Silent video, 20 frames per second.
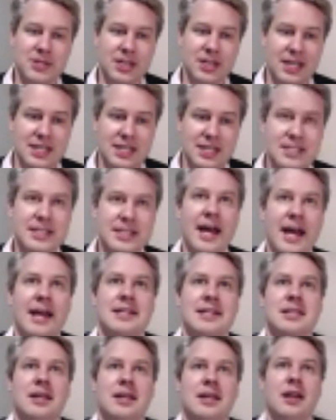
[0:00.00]
is
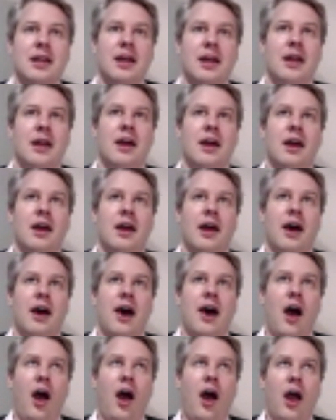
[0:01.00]
that
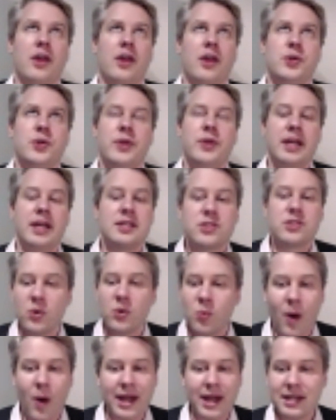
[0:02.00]
you need to
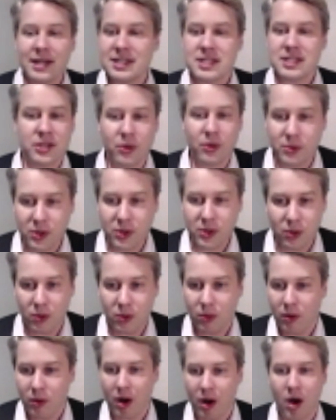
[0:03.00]
wait until
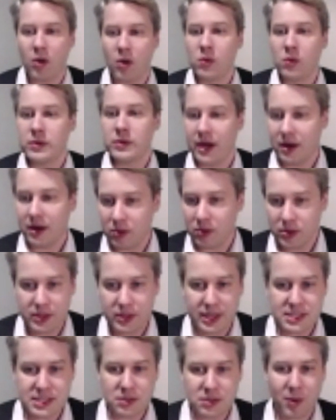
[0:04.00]
you're older, or you
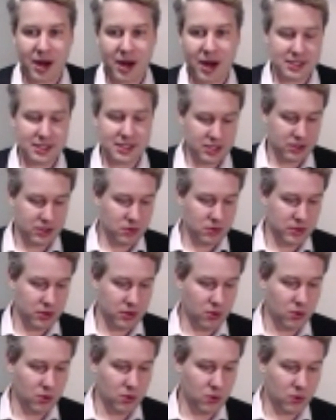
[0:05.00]
need to wait until
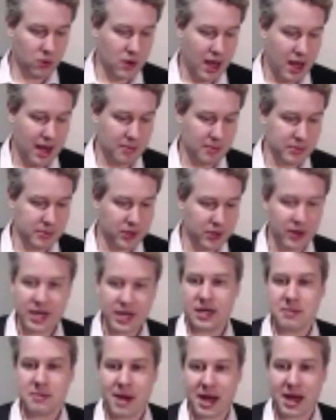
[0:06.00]
you're, um, you know,
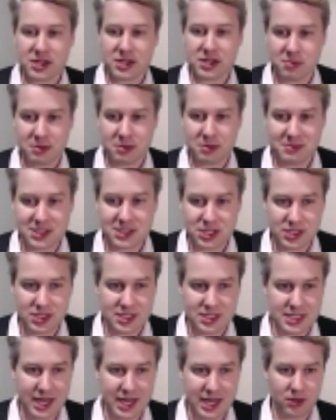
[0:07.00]
in a management position to
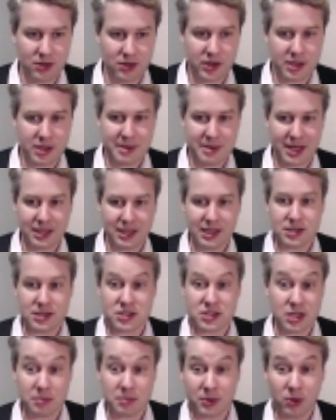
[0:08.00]
start learning about
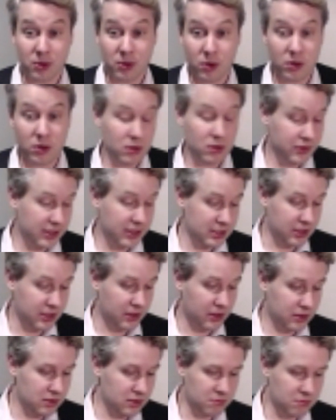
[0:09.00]
leadership, or that, you
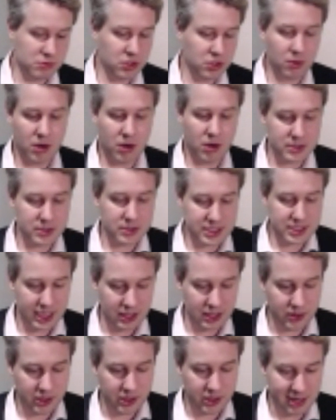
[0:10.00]
know, you're too old to start
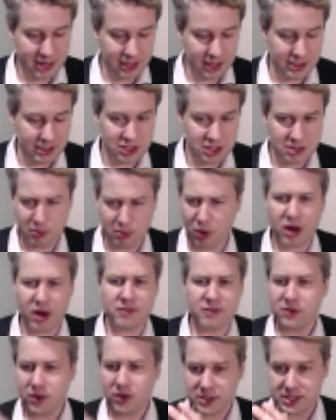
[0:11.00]
learning about leadership, or
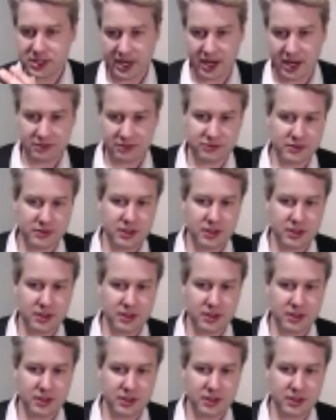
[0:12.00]
I've learned enough.